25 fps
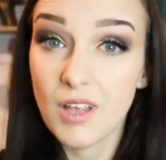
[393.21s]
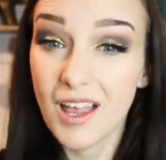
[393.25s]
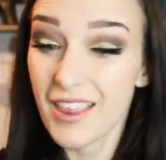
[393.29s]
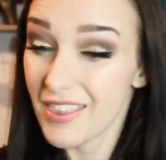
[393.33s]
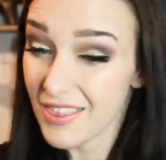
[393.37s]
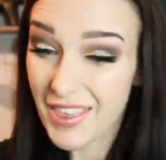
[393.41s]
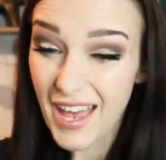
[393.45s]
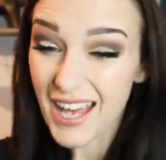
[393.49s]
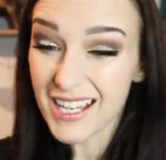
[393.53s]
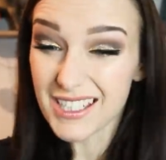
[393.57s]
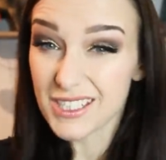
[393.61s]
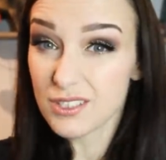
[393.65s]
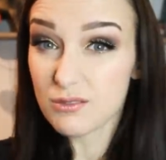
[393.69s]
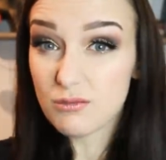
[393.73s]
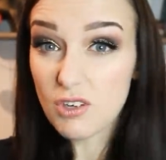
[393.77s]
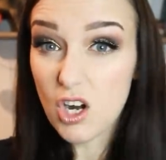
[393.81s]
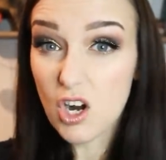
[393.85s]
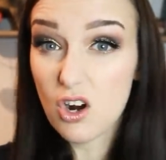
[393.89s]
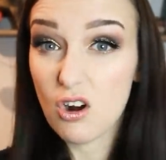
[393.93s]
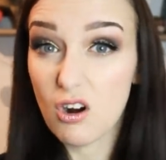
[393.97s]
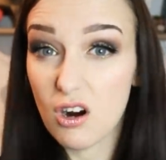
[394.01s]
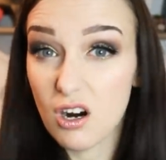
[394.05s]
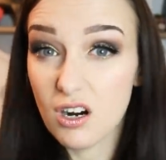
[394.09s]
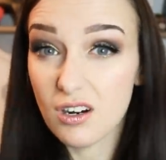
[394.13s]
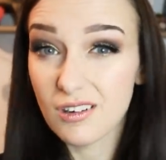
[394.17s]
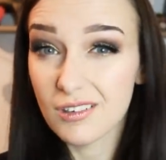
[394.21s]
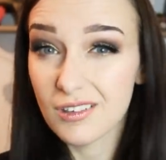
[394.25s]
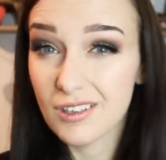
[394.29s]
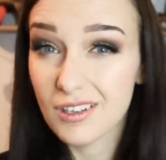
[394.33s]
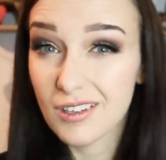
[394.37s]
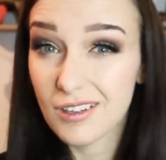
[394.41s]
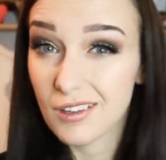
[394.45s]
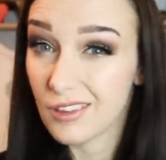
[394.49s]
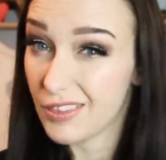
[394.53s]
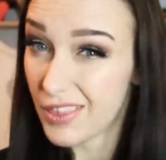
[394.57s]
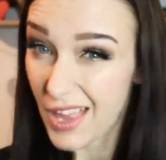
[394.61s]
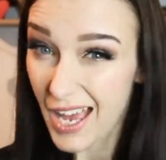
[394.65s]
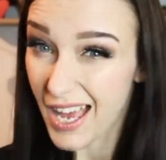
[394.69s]
That's wrong.
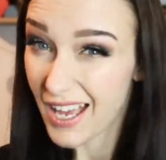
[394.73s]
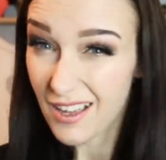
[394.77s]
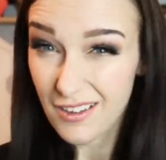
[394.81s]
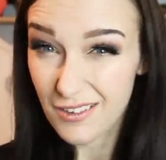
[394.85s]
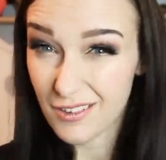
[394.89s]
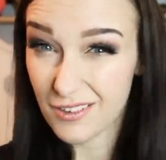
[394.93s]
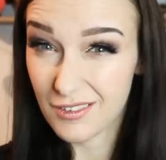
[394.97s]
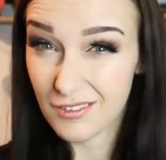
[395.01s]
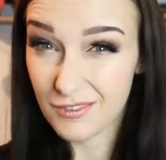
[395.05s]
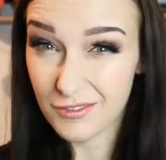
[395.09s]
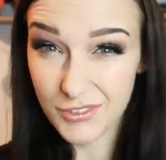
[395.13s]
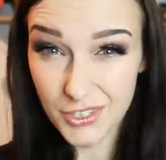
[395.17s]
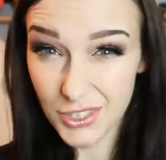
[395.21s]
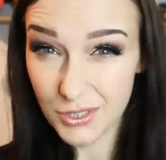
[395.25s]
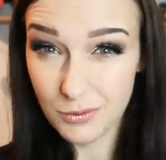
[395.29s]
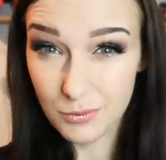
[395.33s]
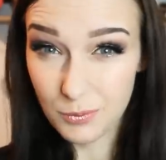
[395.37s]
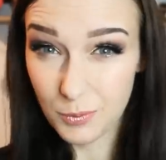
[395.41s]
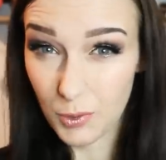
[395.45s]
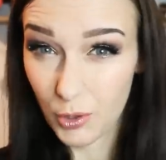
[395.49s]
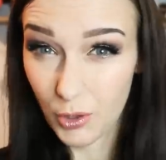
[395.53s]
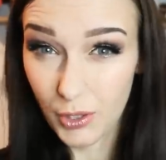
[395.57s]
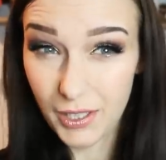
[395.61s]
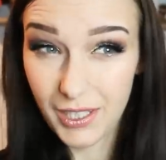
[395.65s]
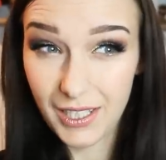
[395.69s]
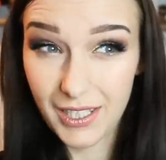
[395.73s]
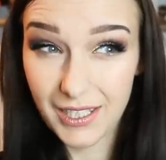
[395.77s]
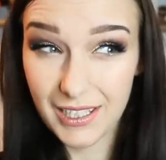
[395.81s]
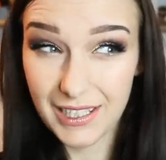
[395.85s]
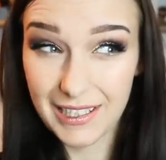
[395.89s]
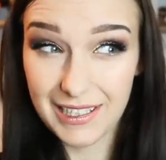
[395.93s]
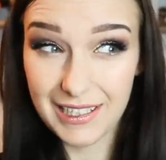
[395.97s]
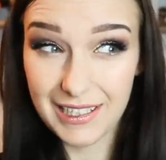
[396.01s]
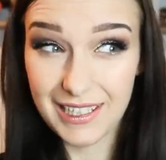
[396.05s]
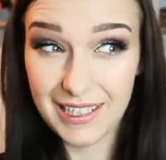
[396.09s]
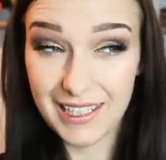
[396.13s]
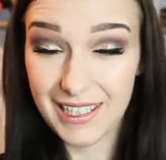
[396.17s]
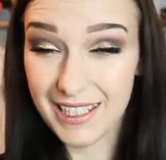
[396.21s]
That viewpoint
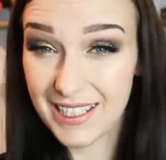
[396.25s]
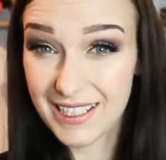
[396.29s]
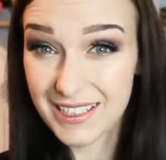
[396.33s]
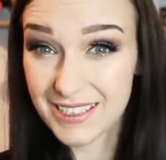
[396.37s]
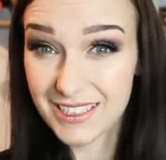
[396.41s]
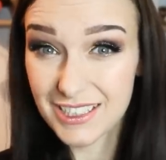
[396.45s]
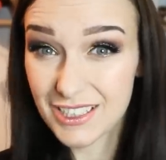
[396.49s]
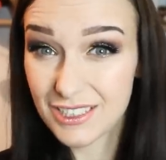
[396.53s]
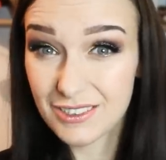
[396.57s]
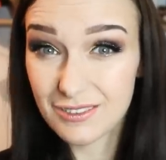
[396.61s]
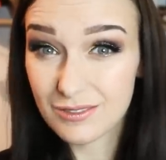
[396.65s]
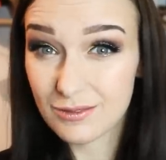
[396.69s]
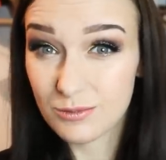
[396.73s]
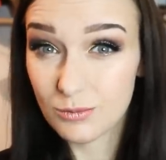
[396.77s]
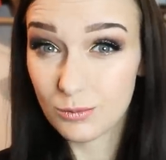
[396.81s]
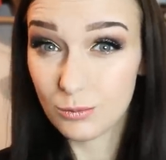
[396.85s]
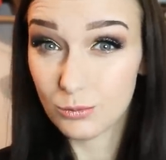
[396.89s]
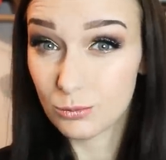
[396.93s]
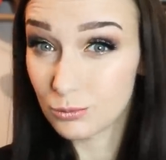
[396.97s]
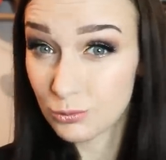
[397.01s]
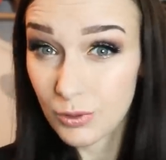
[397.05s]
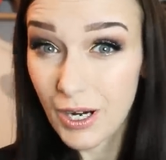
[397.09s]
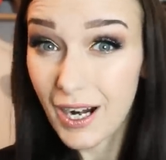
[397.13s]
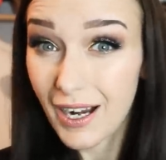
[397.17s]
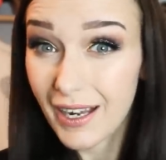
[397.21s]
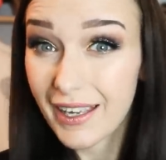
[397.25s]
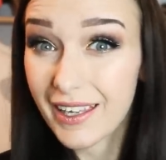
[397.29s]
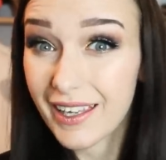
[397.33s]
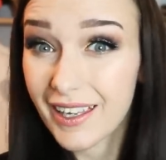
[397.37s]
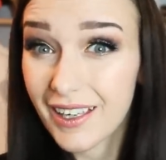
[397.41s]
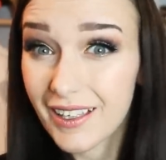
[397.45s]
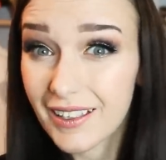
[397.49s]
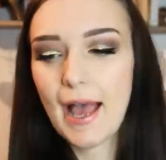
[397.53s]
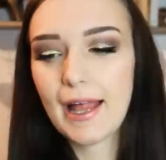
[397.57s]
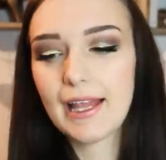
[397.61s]
isn't right.